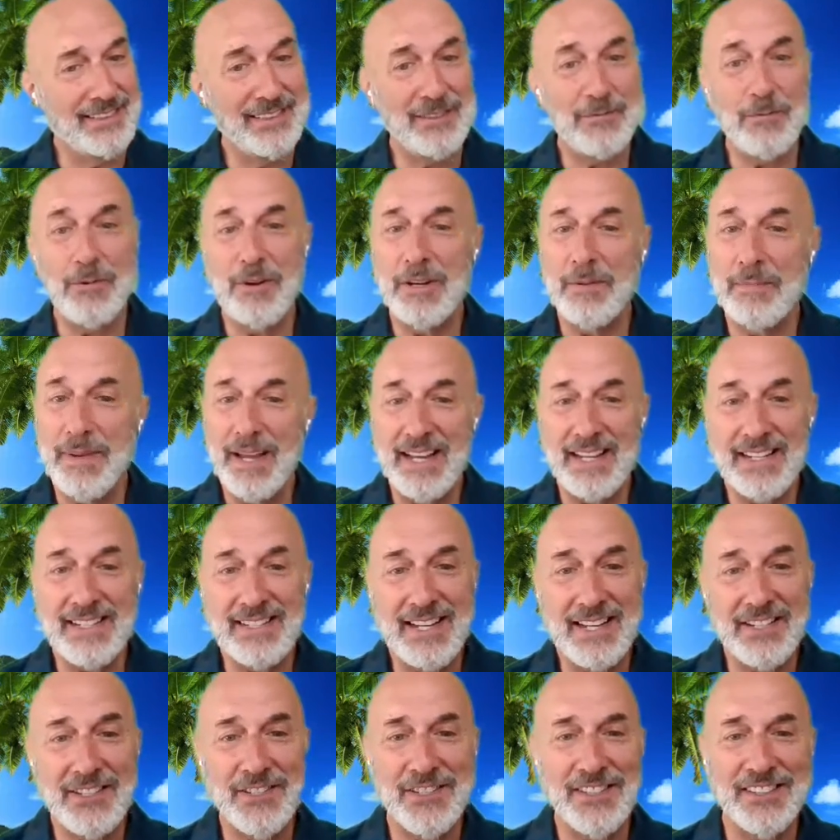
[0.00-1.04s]
you want to pay
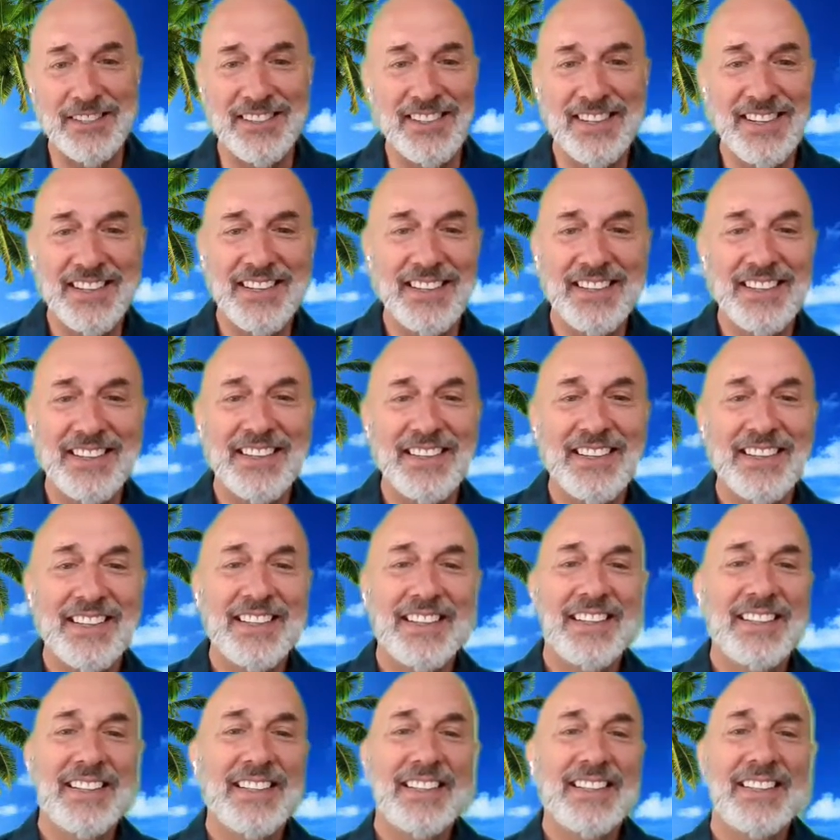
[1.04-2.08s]
attention.
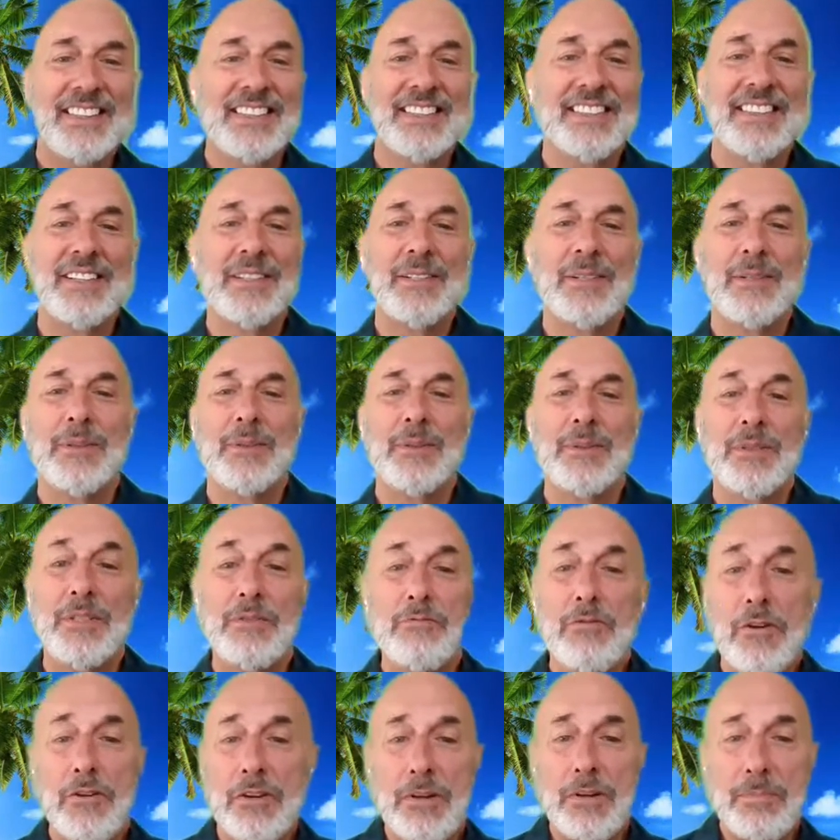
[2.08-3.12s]
So you
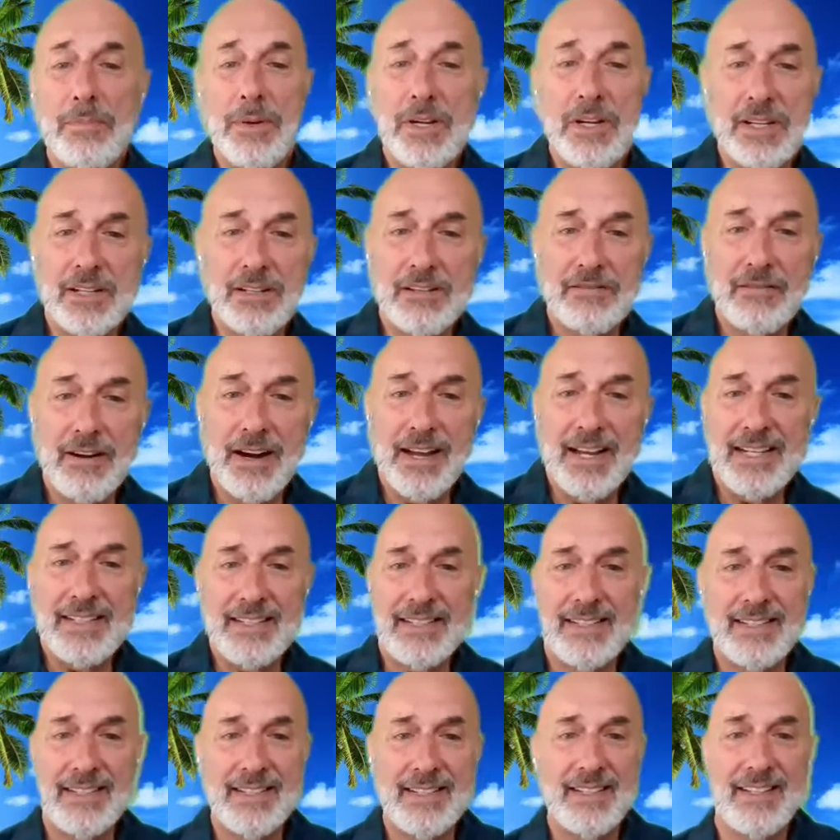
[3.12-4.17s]
wrote a book,
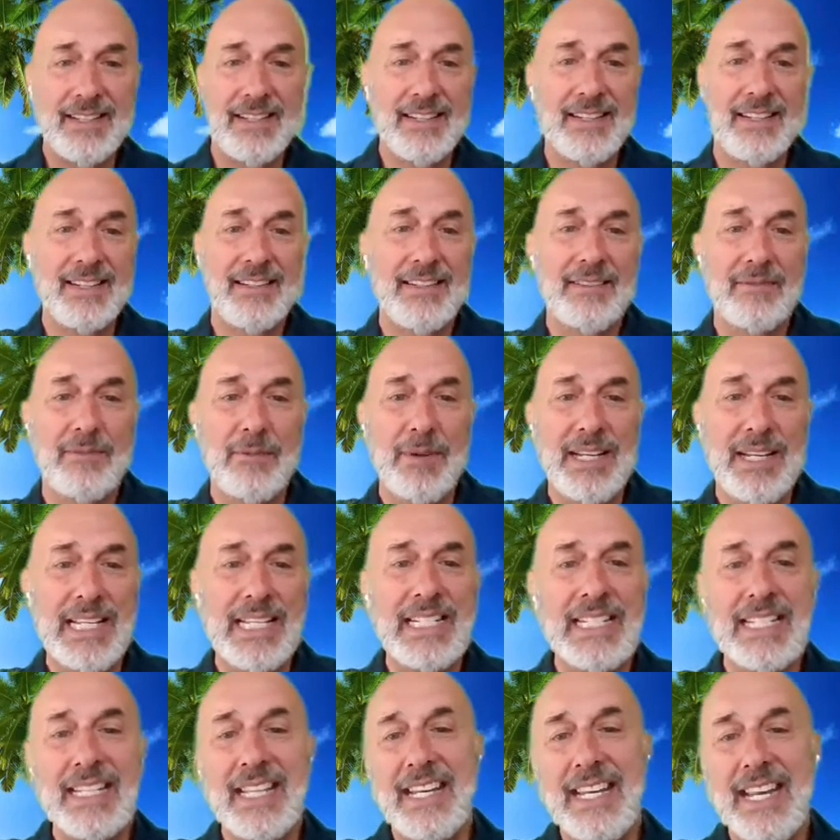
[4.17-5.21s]
right? What
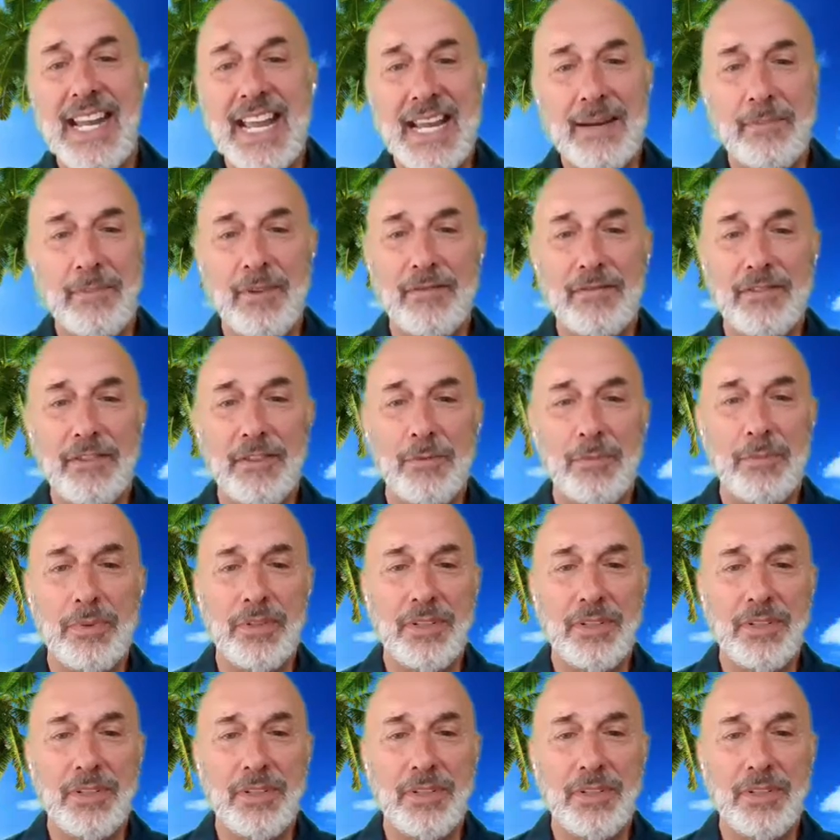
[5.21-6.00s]
is the name of your book? I